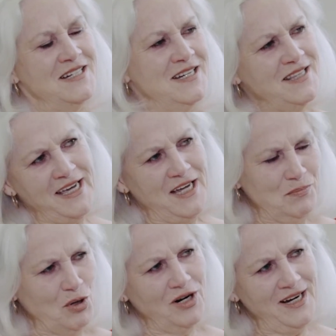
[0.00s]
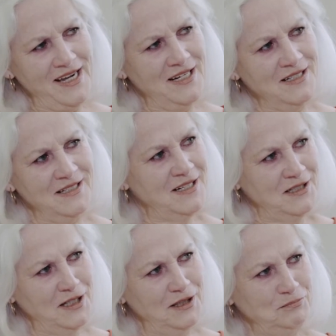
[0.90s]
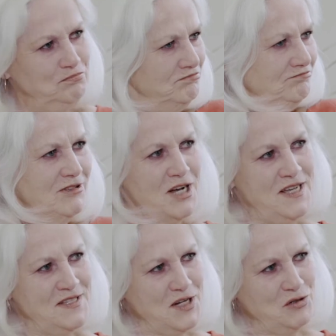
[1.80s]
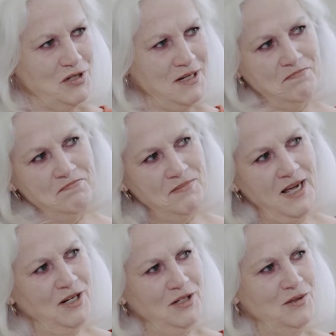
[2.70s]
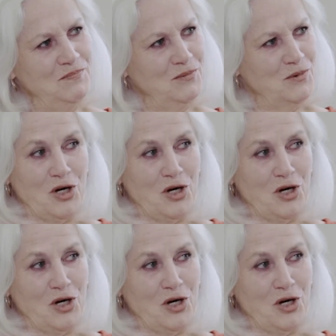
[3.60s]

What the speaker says: Did they eat broccoli in 19th century England, the